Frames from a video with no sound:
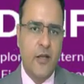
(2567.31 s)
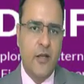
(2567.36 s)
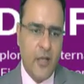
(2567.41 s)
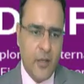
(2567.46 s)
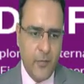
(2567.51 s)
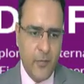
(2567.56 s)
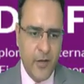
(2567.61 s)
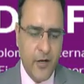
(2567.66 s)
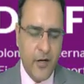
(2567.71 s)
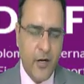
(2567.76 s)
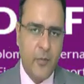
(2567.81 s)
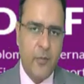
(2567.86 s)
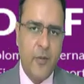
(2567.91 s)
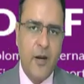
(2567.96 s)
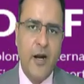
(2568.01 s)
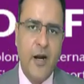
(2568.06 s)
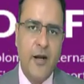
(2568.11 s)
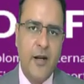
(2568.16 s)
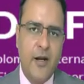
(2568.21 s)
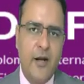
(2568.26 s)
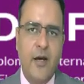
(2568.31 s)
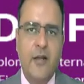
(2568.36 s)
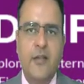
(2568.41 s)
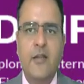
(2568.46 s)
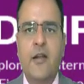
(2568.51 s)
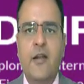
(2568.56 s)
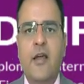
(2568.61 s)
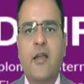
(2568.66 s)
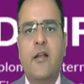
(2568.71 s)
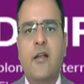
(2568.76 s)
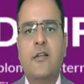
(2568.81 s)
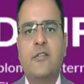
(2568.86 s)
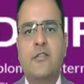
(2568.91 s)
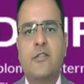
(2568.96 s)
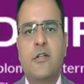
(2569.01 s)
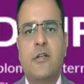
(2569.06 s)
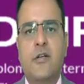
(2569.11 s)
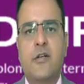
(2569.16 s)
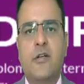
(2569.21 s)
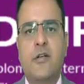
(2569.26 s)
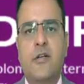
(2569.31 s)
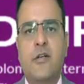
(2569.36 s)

a bearer plant and other agriculture